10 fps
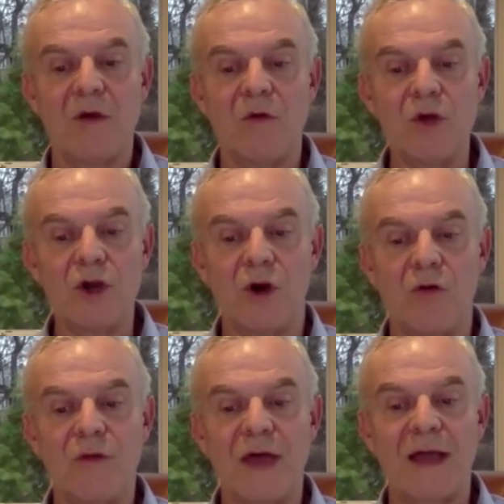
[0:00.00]
We
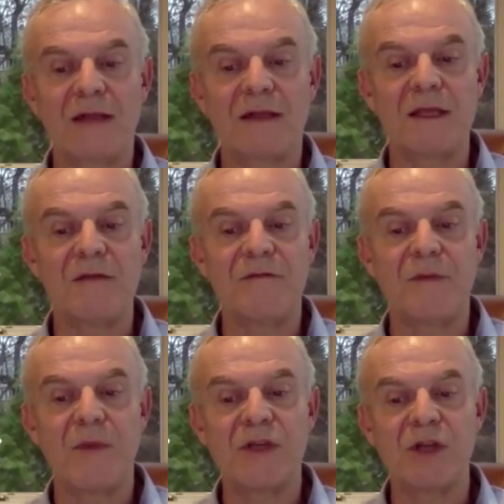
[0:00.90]
know that if
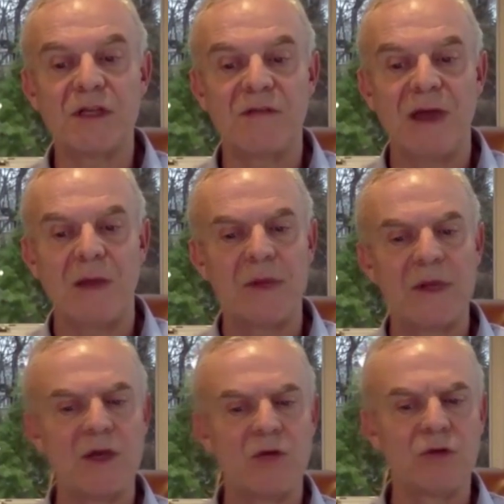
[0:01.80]
the patient is
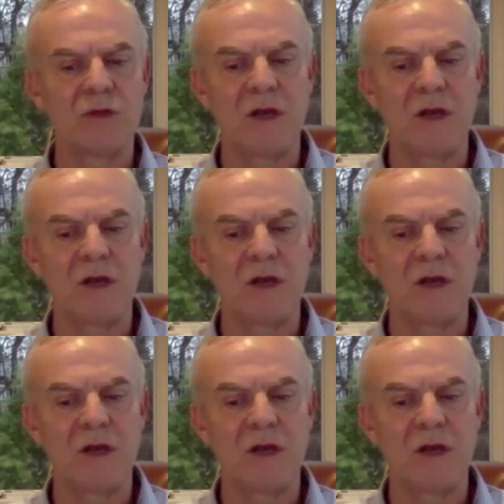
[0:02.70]
developing new